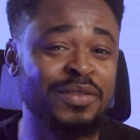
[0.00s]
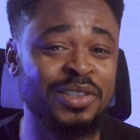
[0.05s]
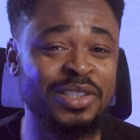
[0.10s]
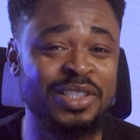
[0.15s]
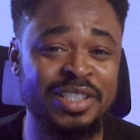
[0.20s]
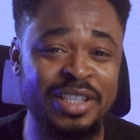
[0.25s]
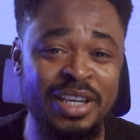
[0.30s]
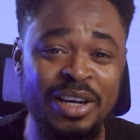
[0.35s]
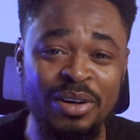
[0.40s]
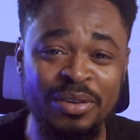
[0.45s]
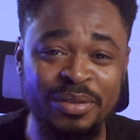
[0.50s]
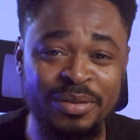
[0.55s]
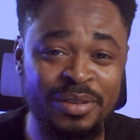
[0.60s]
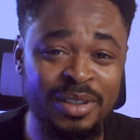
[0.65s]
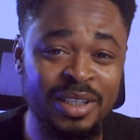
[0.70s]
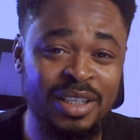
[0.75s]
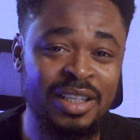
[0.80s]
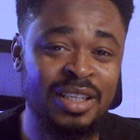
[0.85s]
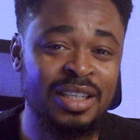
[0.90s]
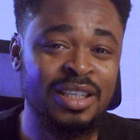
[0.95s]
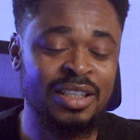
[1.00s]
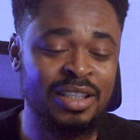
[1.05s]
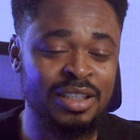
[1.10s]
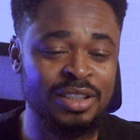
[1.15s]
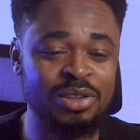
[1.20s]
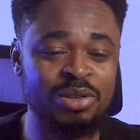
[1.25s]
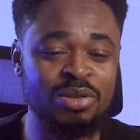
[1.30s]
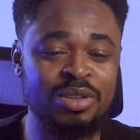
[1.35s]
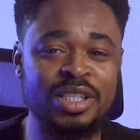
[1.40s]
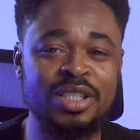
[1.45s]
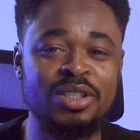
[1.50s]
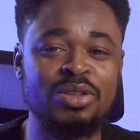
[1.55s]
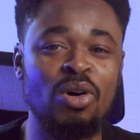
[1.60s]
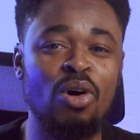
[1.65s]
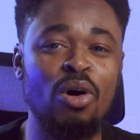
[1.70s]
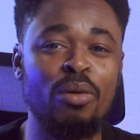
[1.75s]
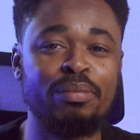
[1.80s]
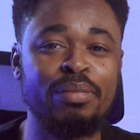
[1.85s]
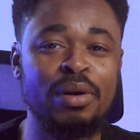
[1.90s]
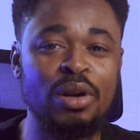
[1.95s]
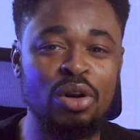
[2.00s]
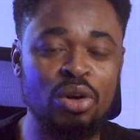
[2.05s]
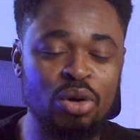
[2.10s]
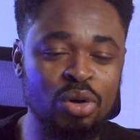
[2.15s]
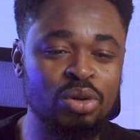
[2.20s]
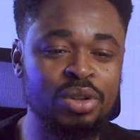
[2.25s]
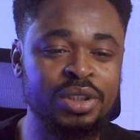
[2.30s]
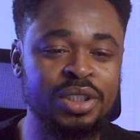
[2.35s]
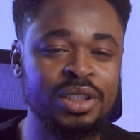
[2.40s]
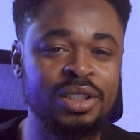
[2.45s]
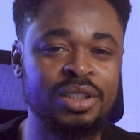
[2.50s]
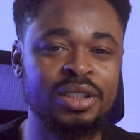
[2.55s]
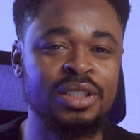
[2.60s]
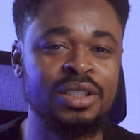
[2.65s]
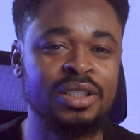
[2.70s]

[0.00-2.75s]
of yourself, you need to upload